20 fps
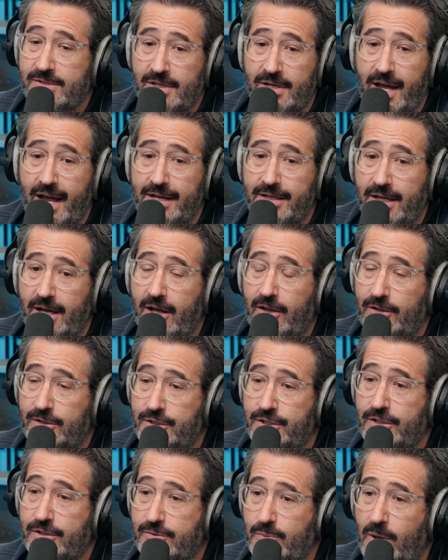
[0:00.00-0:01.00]
is an
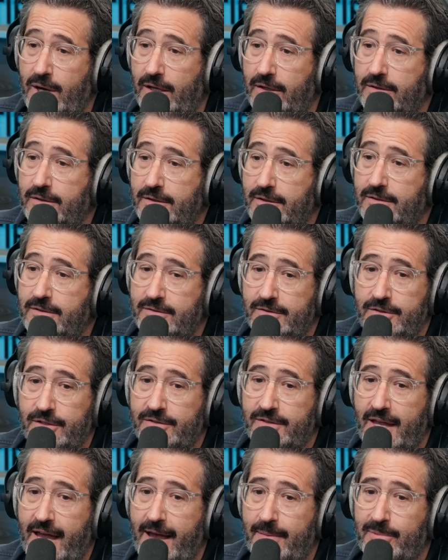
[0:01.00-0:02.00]
ideology as well. It
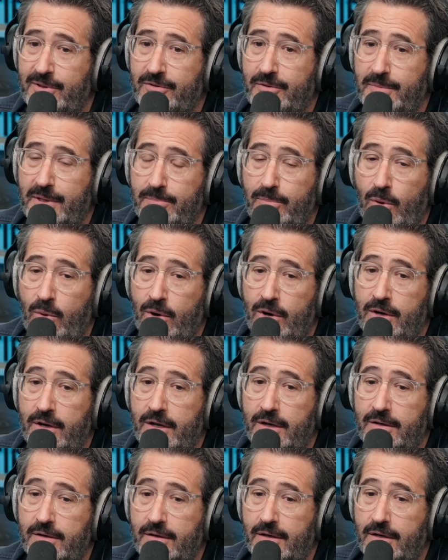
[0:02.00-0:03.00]
just happens to be born
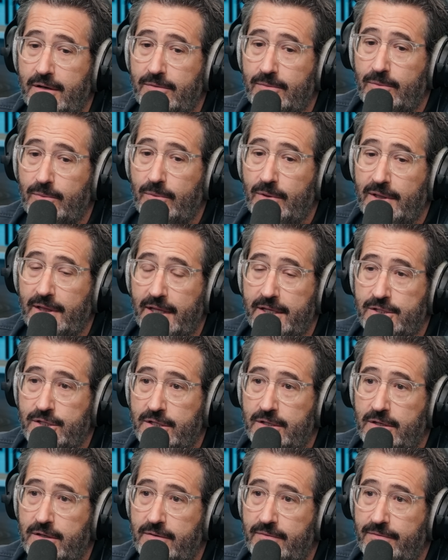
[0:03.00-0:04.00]
in in
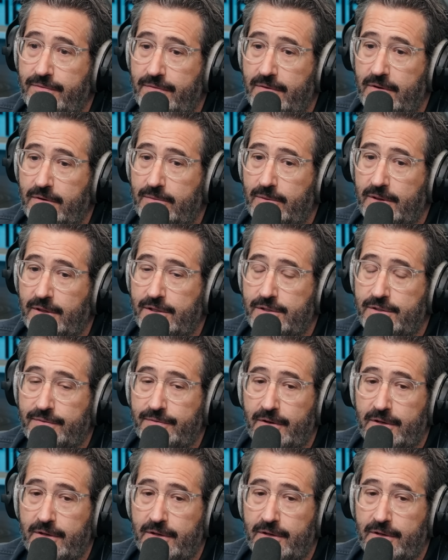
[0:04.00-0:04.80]
religion and uh, religious